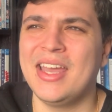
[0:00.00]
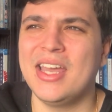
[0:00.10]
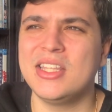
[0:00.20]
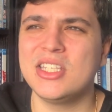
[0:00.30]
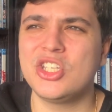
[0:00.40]

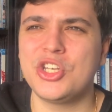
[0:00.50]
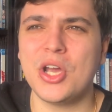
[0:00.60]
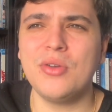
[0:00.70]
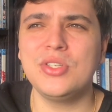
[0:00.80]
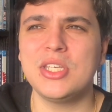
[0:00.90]
The
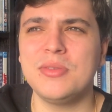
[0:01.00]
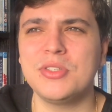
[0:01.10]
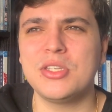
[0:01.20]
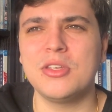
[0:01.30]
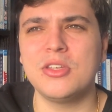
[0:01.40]
show seems
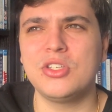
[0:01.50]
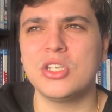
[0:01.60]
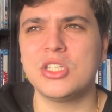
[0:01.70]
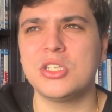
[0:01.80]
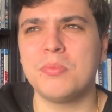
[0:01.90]
to
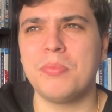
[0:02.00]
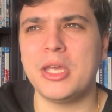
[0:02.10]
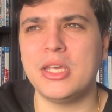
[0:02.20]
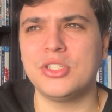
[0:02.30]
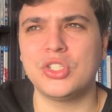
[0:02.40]
just
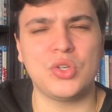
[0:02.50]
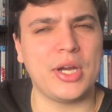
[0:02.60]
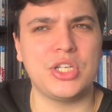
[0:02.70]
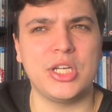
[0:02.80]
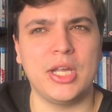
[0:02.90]
be
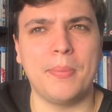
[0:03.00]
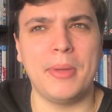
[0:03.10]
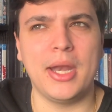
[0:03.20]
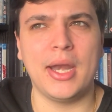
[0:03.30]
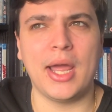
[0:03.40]
stretching a
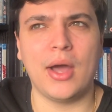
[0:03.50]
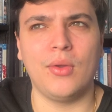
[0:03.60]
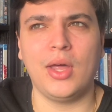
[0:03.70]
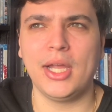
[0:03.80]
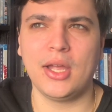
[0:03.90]
bit now.
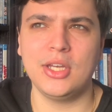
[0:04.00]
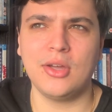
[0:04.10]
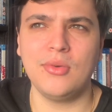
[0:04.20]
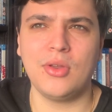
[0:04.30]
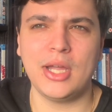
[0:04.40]
Like, I
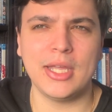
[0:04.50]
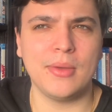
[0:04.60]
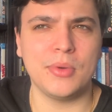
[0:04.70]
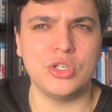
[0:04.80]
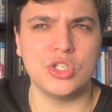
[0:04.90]
don't like
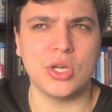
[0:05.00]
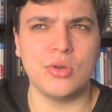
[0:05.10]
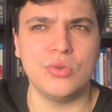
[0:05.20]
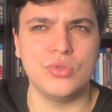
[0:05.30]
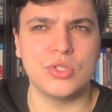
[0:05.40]
it when
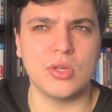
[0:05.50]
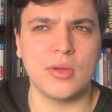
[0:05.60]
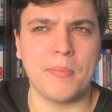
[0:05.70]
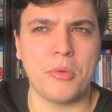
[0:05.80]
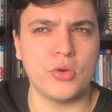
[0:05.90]
shows
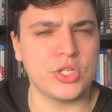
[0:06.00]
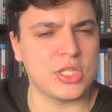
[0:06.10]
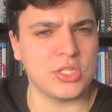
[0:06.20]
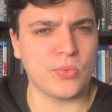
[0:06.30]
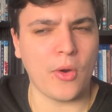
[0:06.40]
push
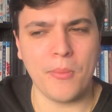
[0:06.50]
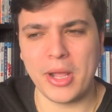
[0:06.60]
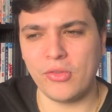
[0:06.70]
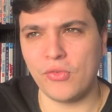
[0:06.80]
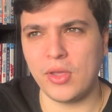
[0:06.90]
this
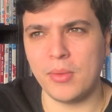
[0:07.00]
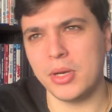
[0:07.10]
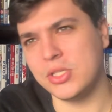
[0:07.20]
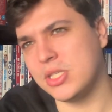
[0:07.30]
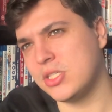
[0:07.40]
romance thing where
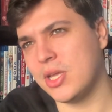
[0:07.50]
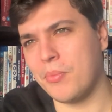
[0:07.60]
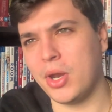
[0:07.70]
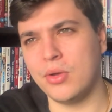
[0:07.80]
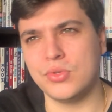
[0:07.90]
there's
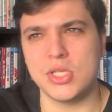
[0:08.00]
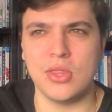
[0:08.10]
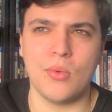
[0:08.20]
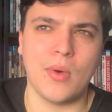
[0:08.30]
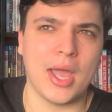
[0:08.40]
someone else in
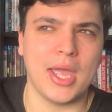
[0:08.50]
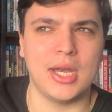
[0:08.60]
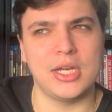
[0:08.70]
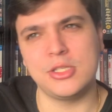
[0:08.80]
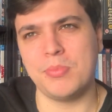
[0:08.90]
the way and
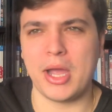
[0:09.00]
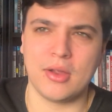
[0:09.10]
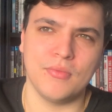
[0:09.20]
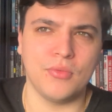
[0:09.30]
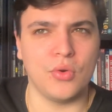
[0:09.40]
then it's back
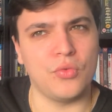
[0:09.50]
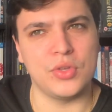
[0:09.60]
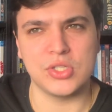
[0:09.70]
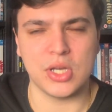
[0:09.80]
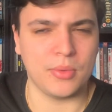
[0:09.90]
and forth.
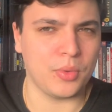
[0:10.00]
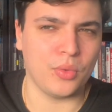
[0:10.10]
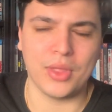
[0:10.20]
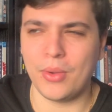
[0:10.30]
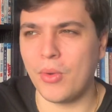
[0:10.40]
It's like, will
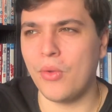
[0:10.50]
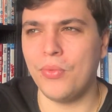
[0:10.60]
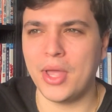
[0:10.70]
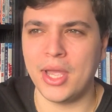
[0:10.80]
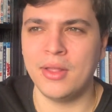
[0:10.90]
they, won't
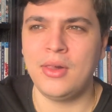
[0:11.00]
they?